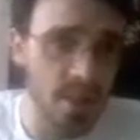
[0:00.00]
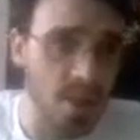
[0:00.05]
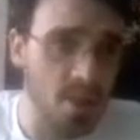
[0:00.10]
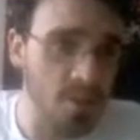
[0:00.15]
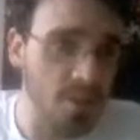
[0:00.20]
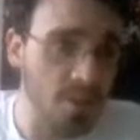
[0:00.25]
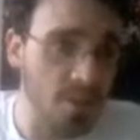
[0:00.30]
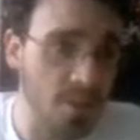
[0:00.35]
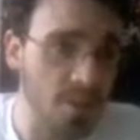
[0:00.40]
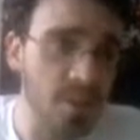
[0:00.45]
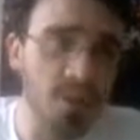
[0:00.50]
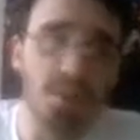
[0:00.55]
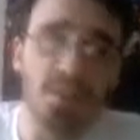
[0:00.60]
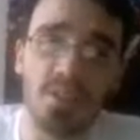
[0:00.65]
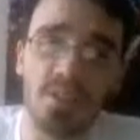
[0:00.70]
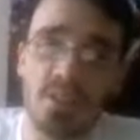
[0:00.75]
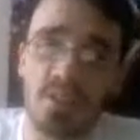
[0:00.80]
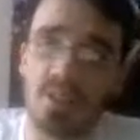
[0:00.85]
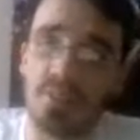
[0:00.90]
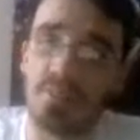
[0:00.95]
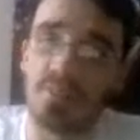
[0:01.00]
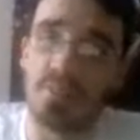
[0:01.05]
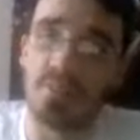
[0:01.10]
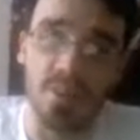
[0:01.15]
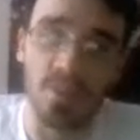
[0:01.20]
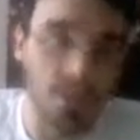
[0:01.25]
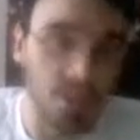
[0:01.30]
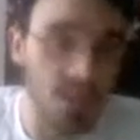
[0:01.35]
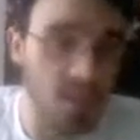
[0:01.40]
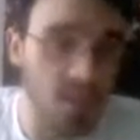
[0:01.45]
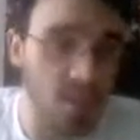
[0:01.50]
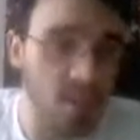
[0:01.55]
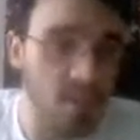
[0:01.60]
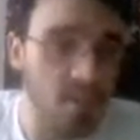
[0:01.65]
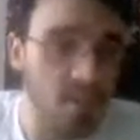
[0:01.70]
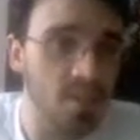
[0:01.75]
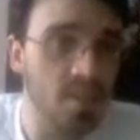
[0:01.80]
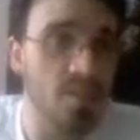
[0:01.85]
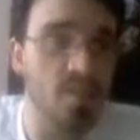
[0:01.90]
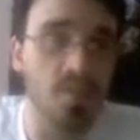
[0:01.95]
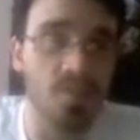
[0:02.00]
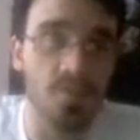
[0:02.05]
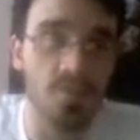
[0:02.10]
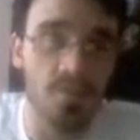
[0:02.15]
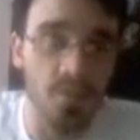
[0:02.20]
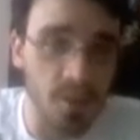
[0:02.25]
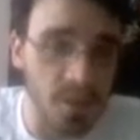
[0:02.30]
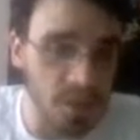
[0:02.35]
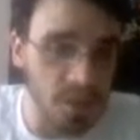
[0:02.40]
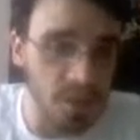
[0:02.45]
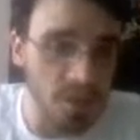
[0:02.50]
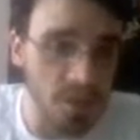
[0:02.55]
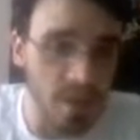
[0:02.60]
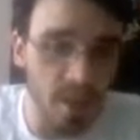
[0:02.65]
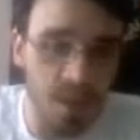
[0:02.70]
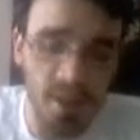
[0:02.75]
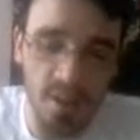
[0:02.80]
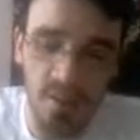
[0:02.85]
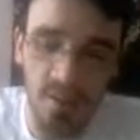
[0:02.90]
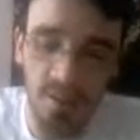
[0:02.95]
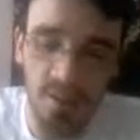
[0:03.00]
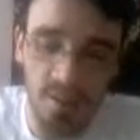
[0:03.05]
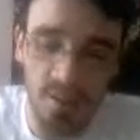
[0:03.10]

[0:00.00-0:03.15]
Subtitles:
counters, Vigilance, First Strike,